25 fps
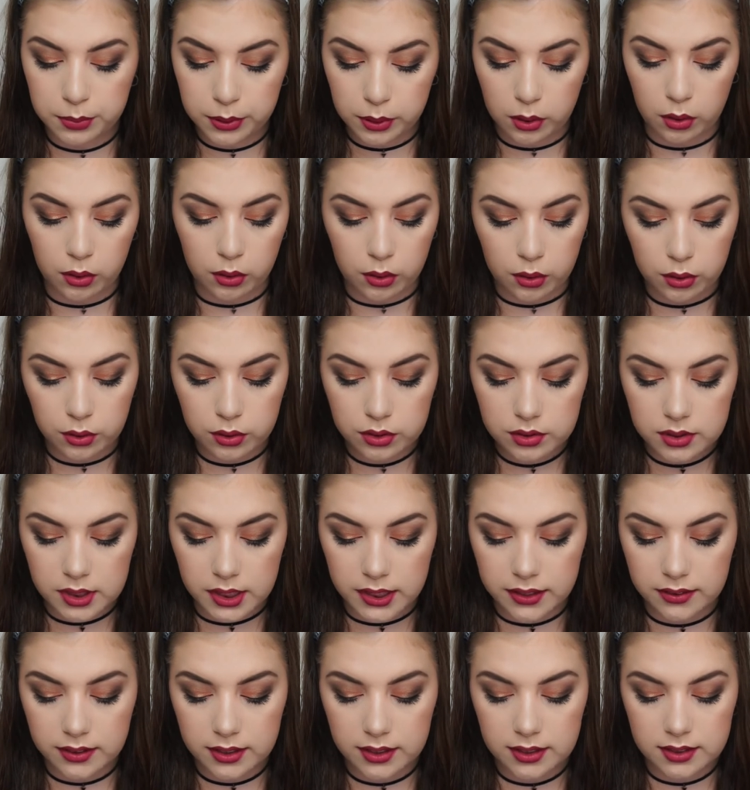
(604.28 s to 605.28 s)
Paws
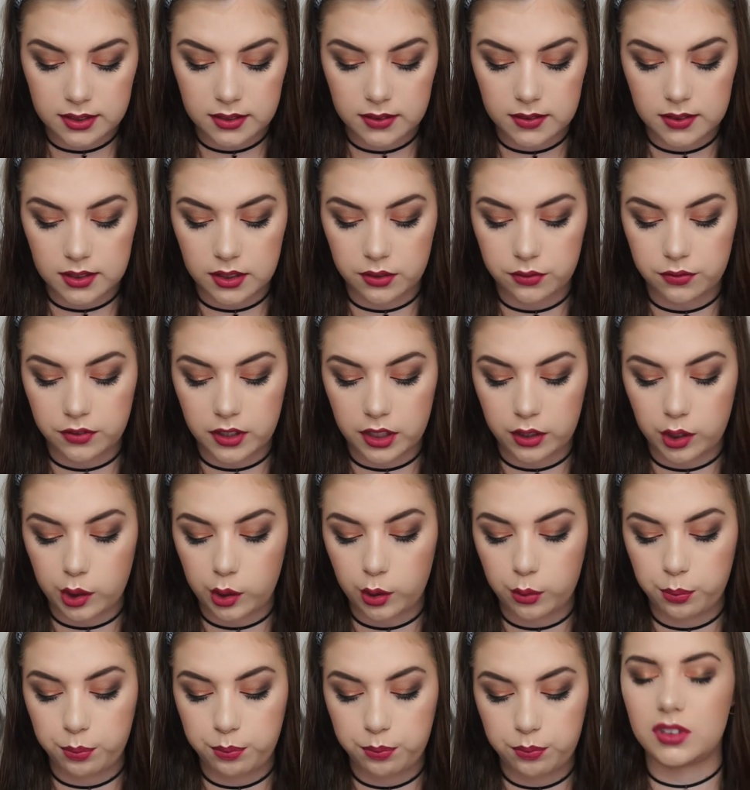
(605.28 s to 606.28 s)
and this is a
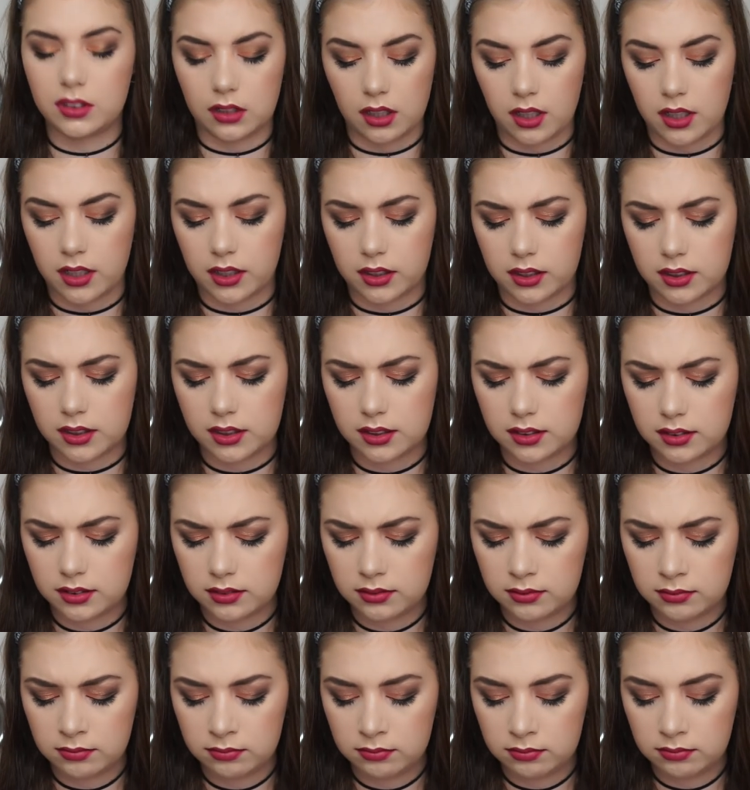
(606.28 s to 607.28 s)
very dark
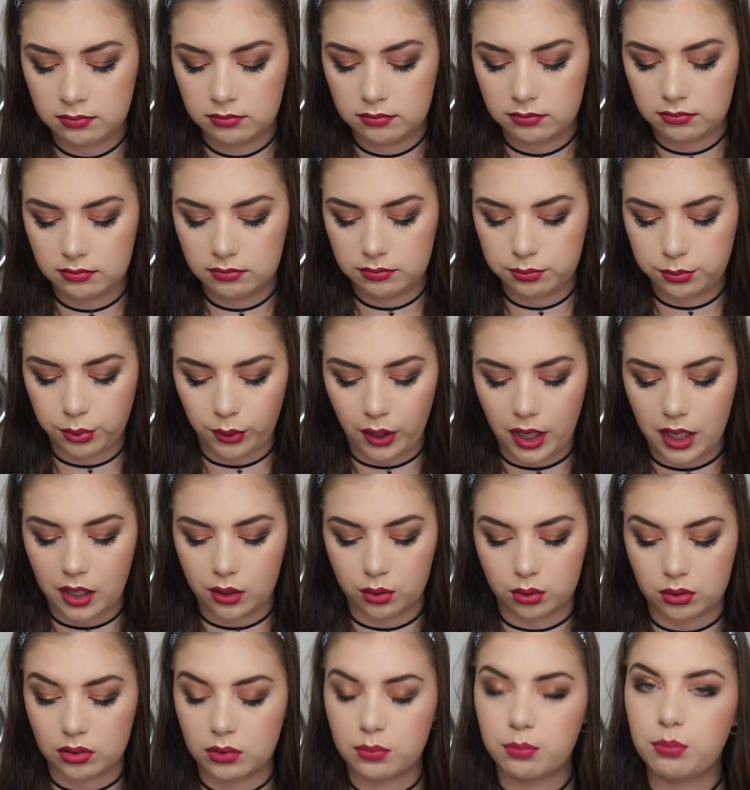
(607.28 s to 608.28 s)

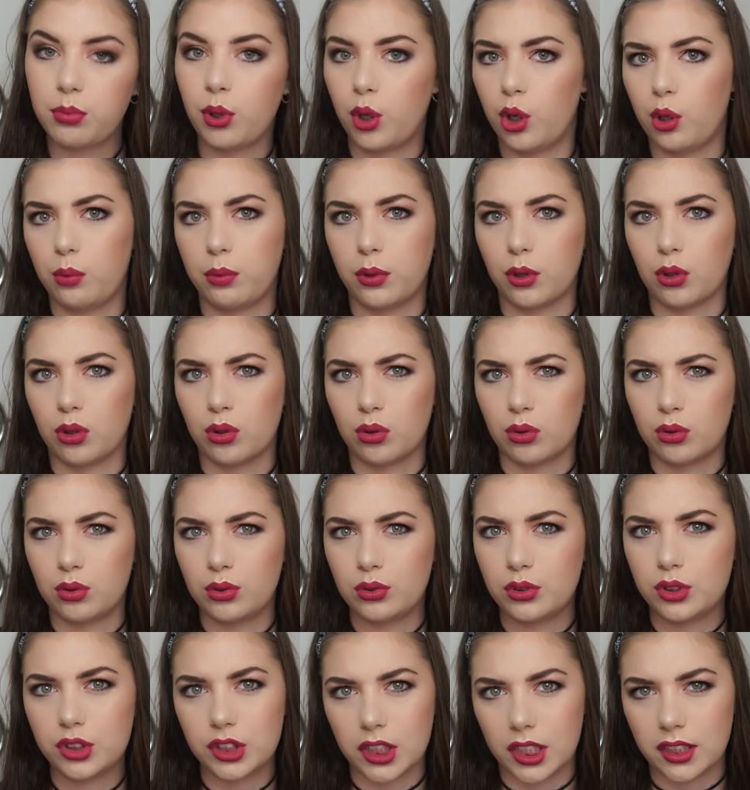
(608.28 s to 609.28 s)
brown purple
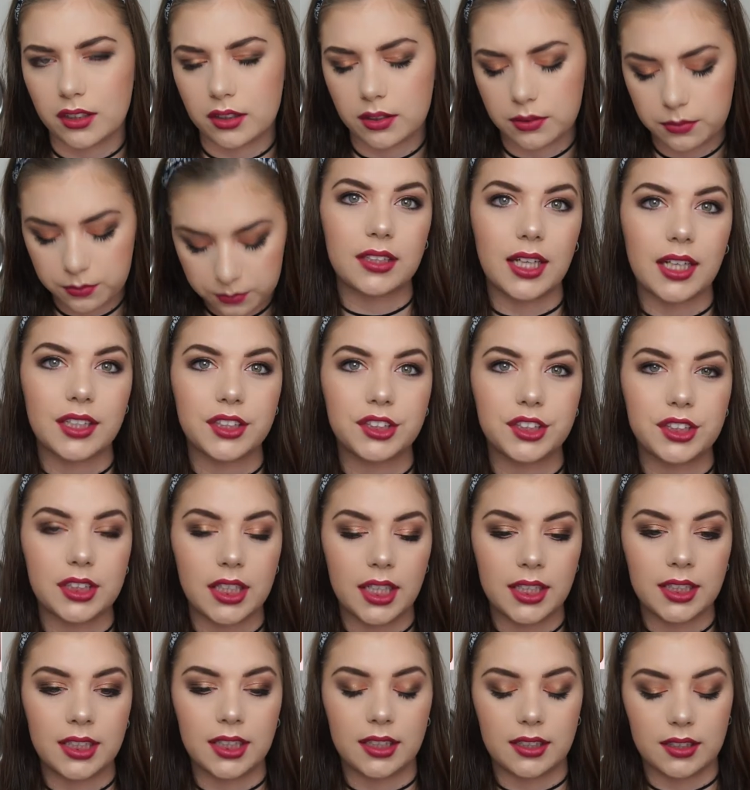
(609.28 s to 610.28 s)
shade. That
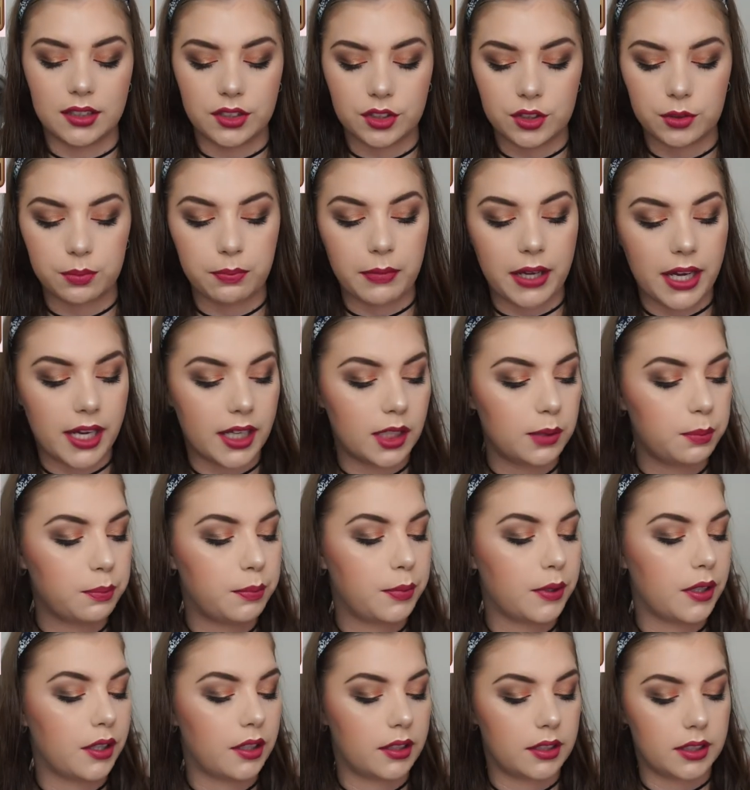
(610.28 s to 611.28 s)
shade is matte
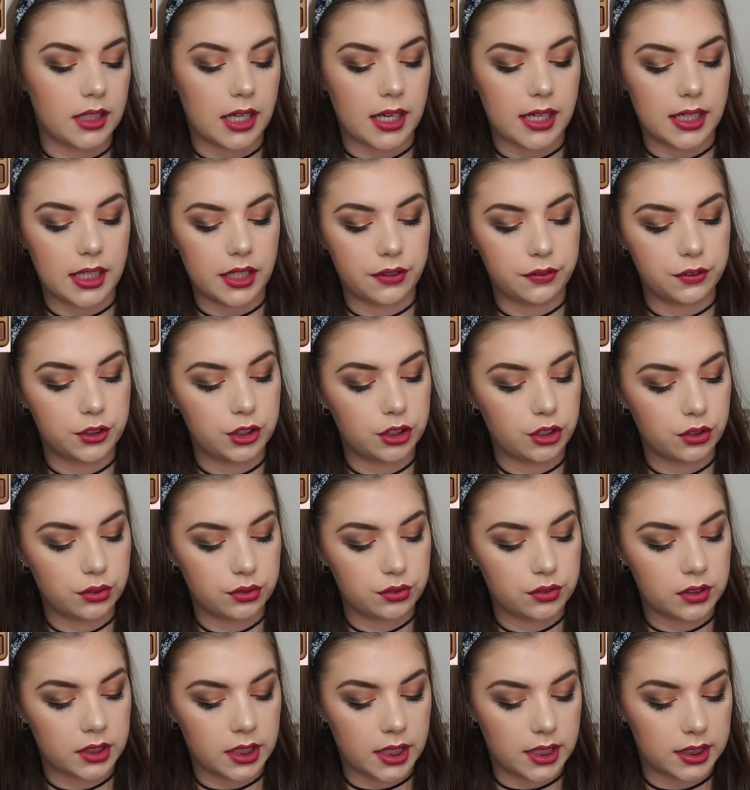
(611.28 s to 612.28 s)
but I have
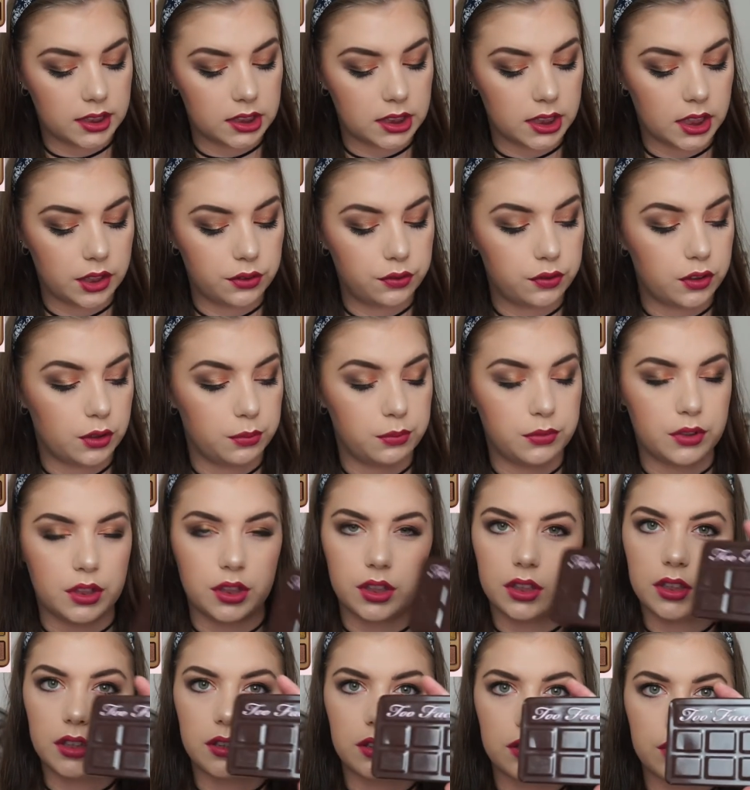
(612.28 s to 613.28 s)
chosen a shade from
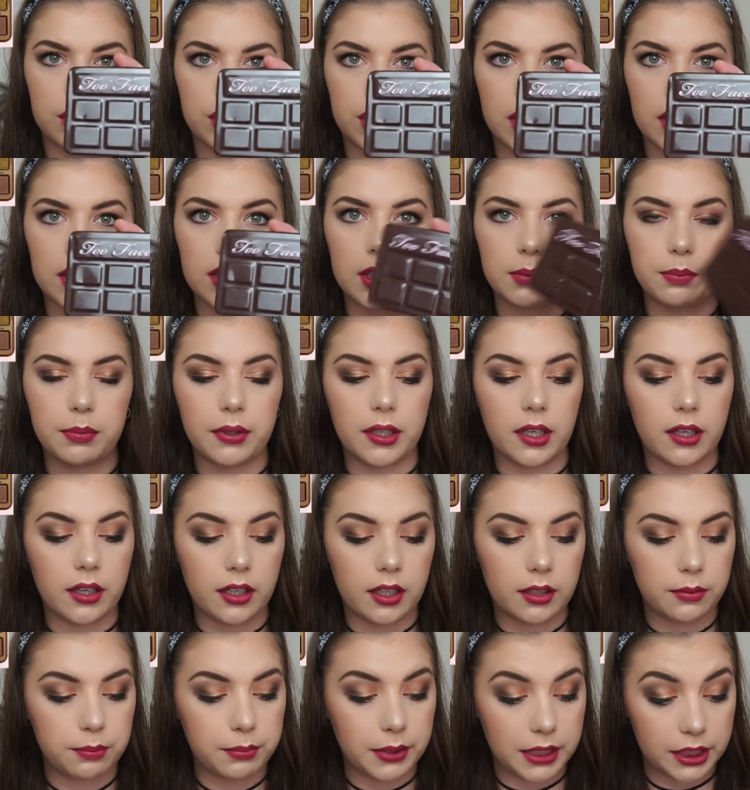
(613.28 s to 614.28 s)
the chocolate
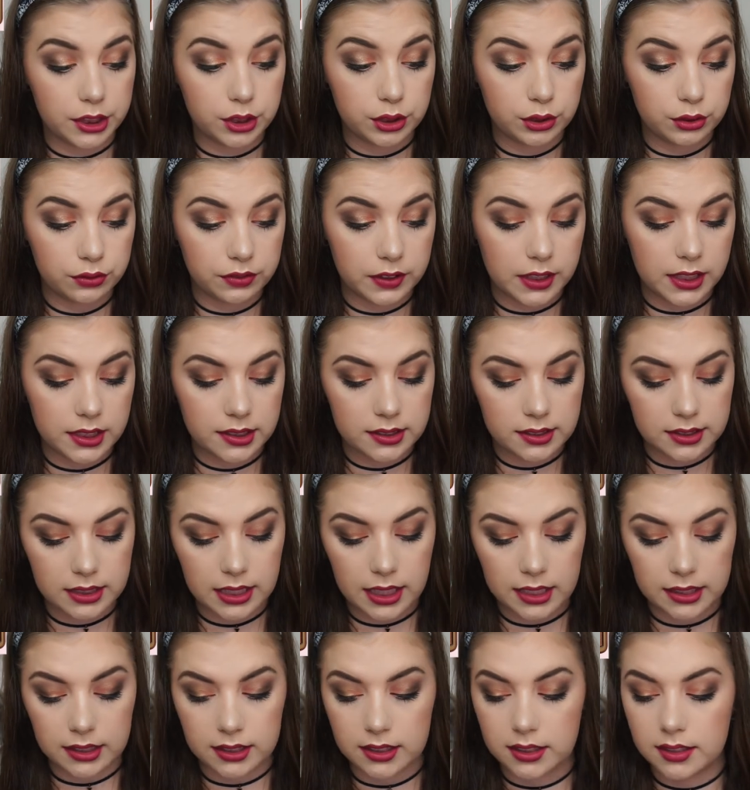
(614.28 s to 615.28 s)
bar by Too Faced
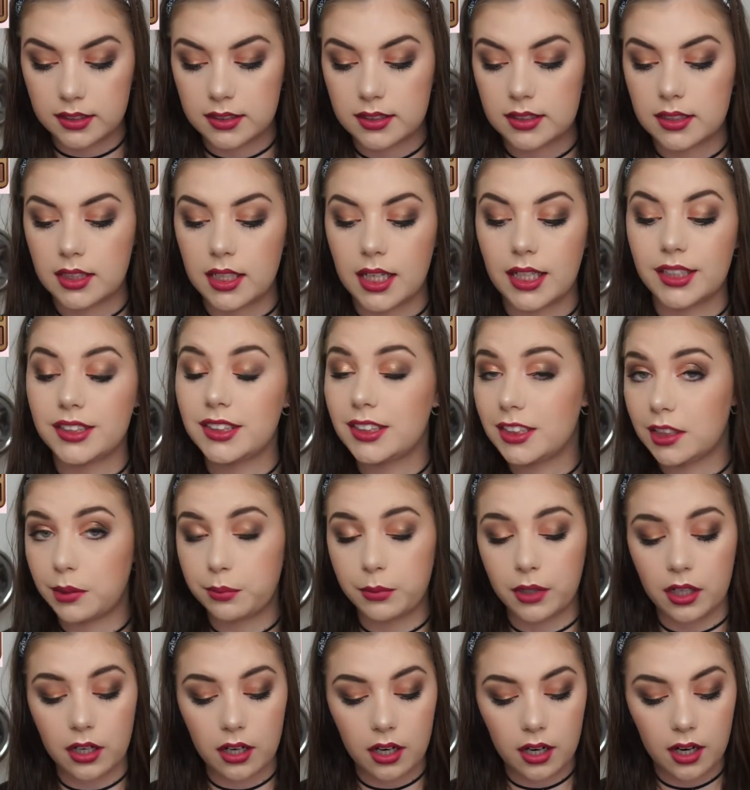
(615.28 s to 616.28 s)
that is a
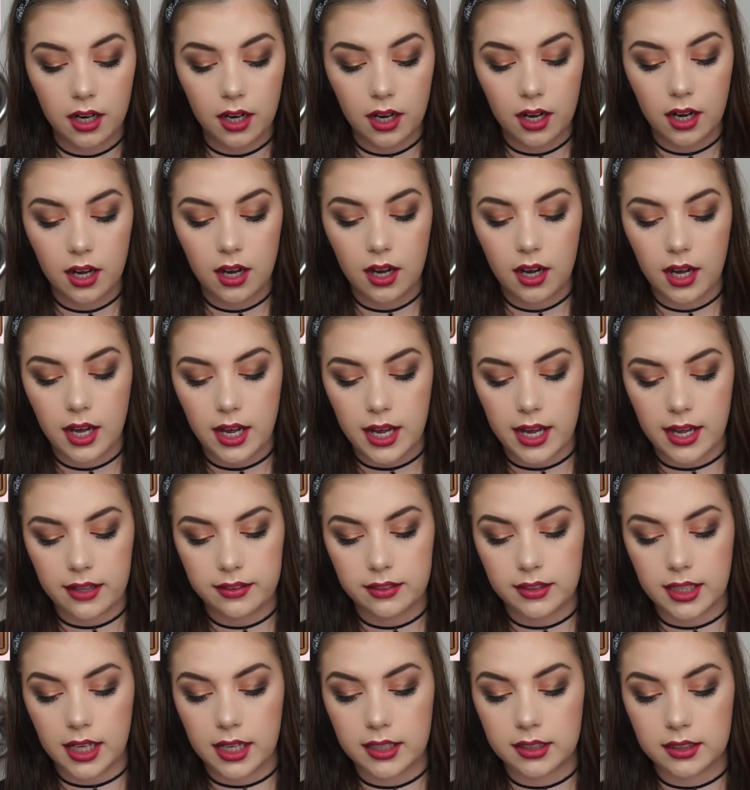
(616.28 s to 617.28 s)
shimmer
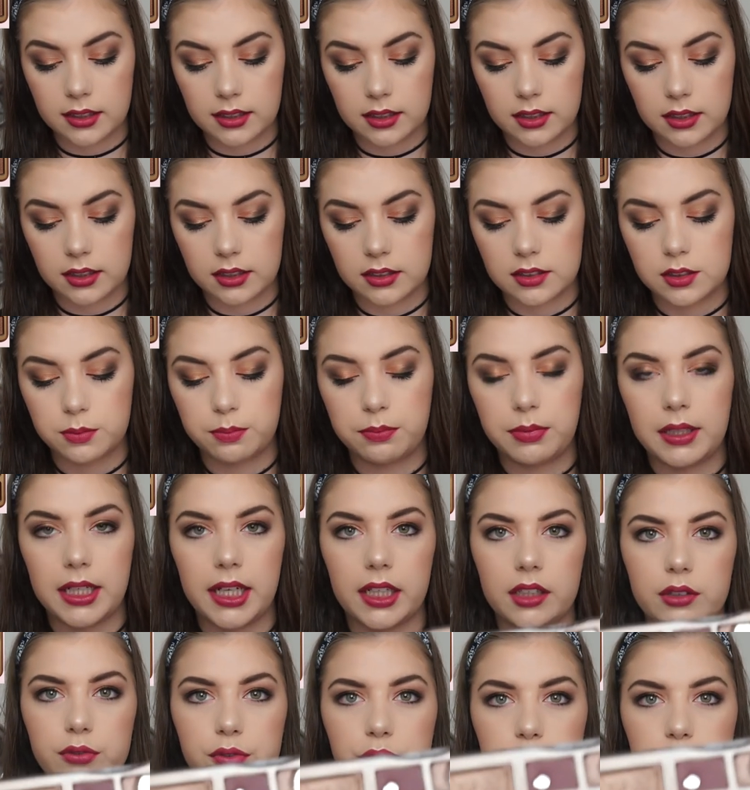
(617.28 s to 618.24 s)
and that is Black